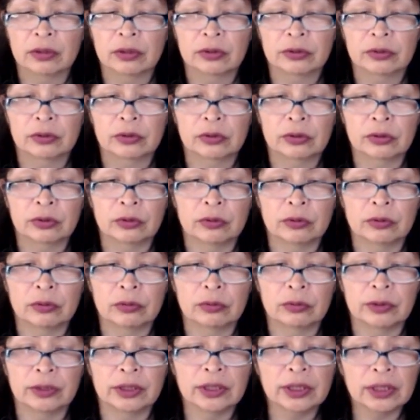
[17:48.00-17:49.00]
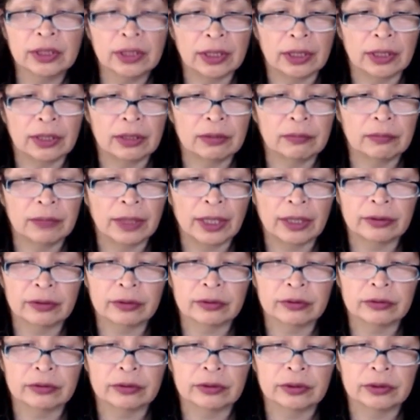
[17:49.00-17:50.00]
to litigate
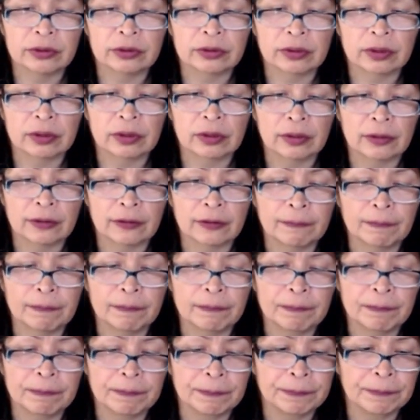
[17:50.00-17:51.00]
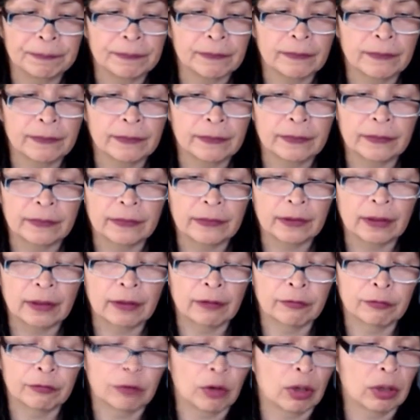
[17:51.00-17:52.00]
matters
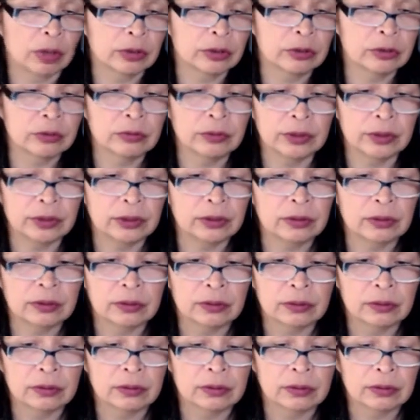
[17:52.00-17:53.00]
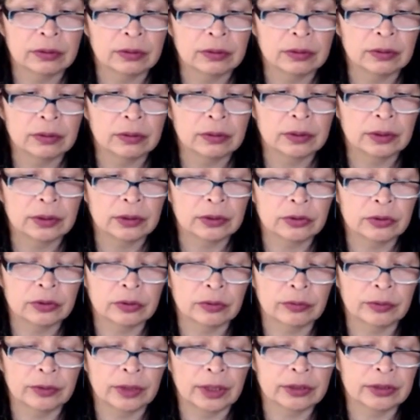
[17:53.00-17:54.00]
of wrongdoing. And
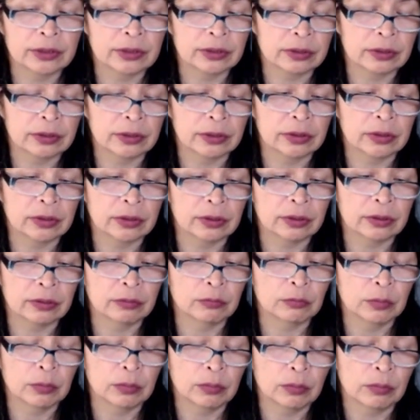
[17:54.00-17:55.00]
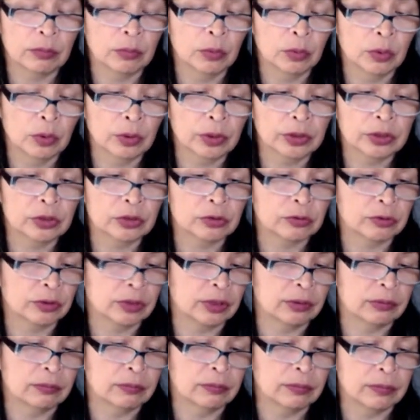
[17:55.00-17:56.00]
so that's the more
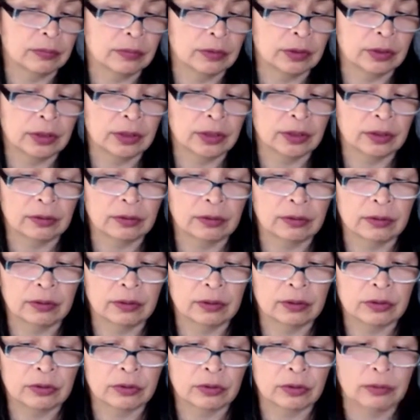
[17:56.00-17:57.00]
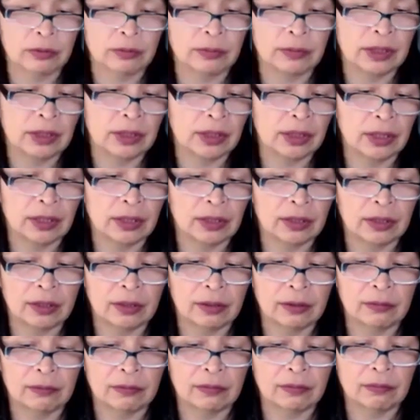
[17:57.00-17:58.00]
extreme than sort of
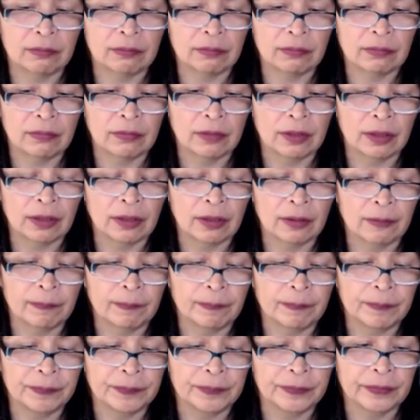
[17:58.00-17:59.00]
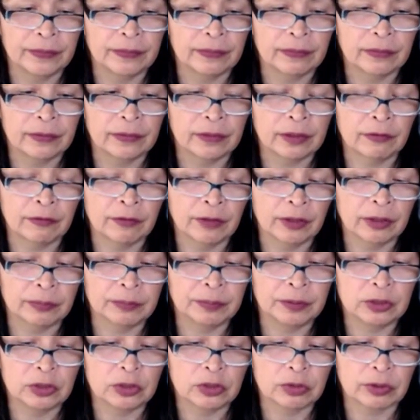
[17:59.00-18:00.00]
mediating and
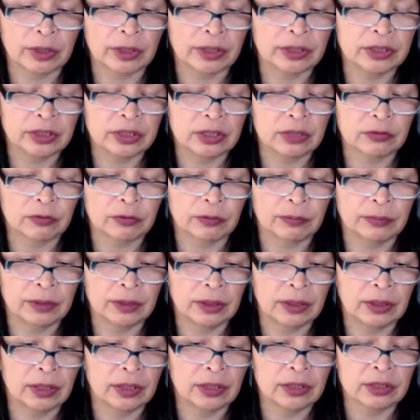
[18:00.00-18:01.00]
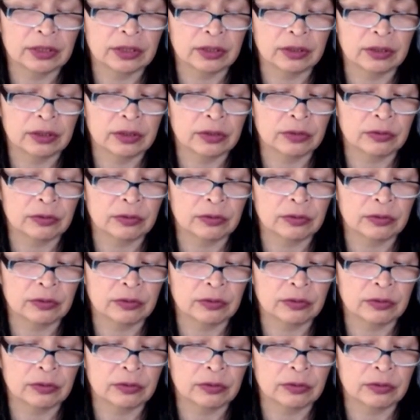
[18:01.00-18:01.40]
developing strategies for mitigation. It's